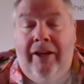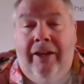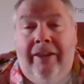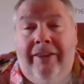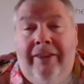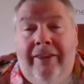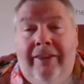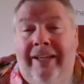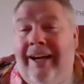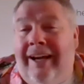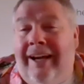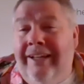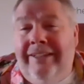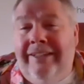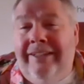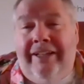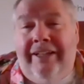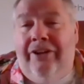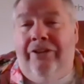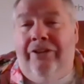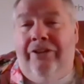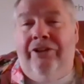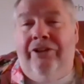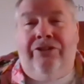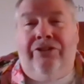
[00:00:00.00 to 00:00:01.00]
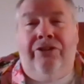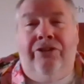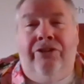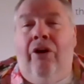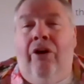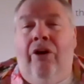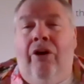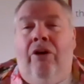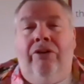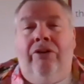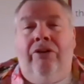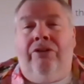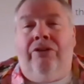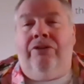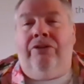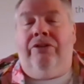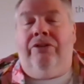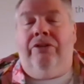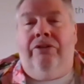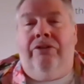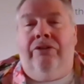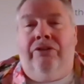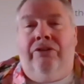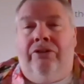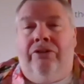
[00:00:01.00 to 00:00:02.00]
The idea is not
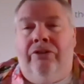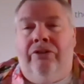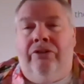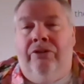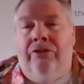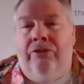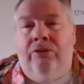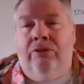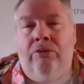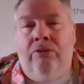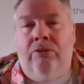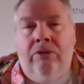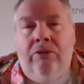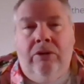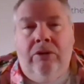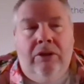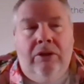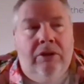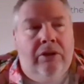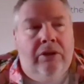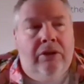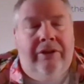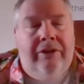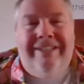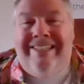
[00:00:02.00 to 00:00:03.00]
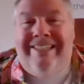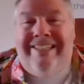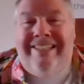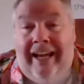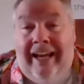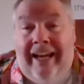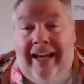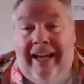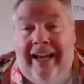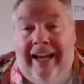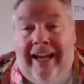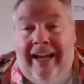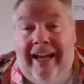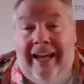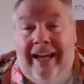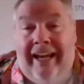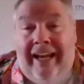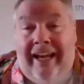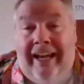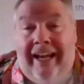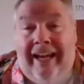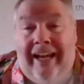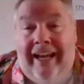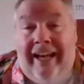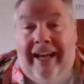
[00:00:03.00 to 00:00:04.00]
to test
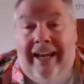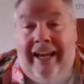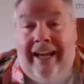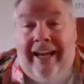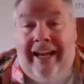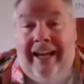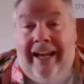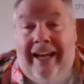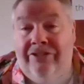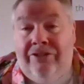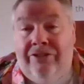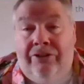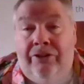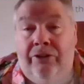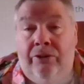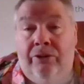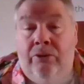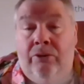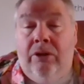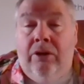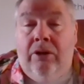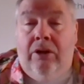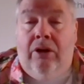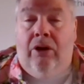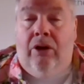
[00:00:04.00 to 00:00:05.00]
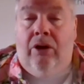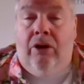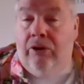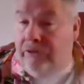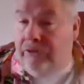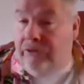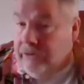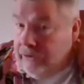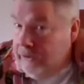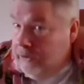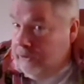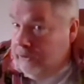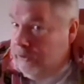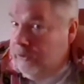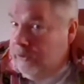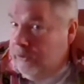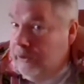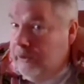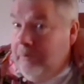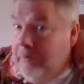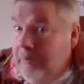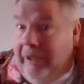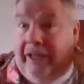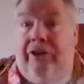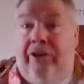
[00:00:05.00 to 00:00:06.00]
you or to make you
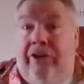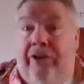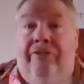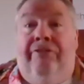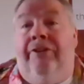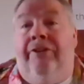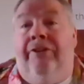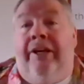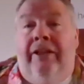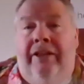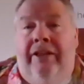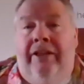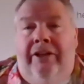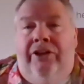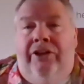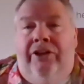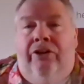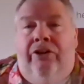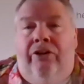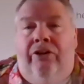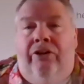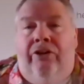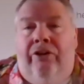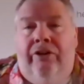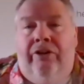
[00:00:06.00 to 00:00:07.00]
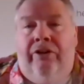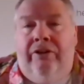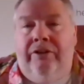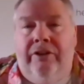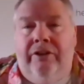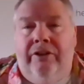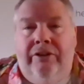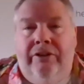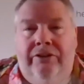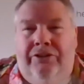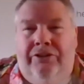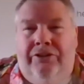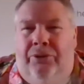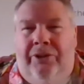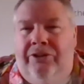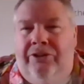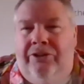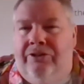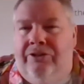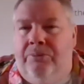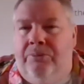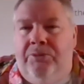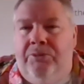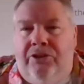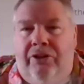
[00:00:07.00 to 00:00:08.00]
feel that you're doing some
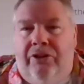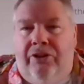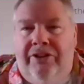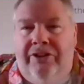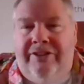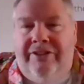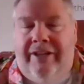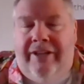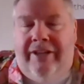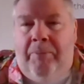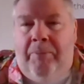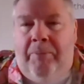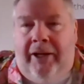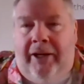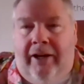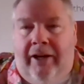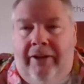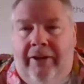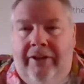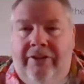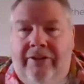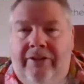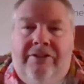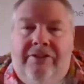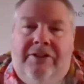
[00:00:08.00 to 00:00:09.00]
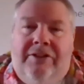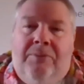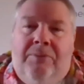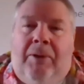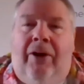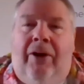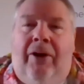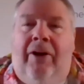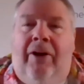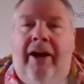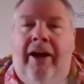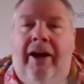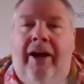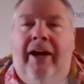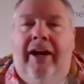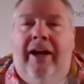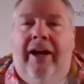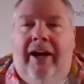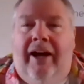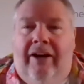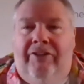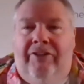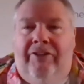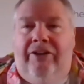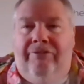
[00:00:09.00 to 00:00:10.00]
sort of seminar. This is about
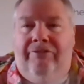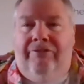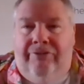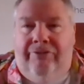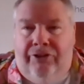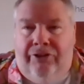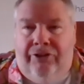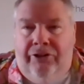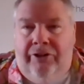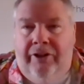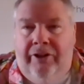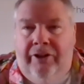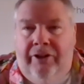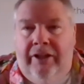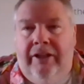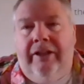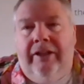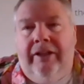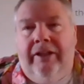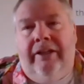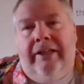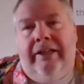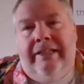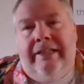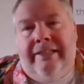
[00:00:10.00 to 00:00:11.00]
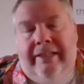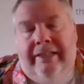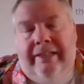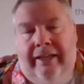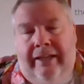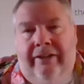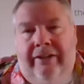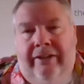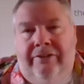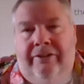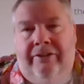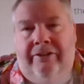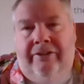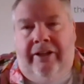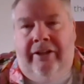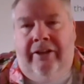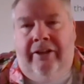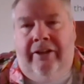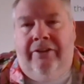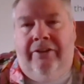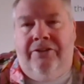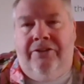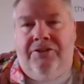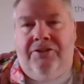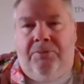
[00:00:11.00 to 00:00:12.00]
having fun and tasting
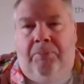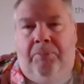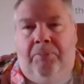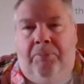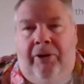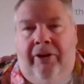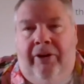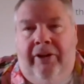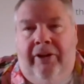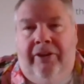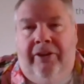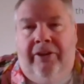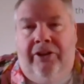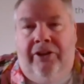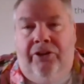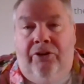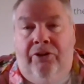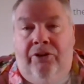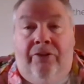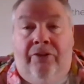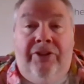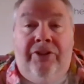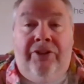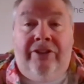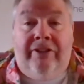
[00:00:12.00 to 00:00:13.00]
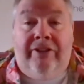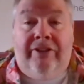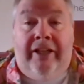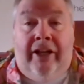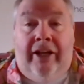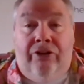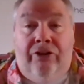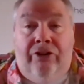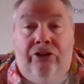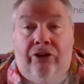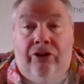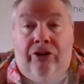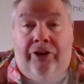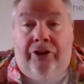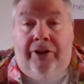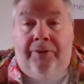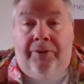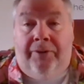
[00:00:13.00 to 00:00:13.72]
the spirit that you obviously enjoy.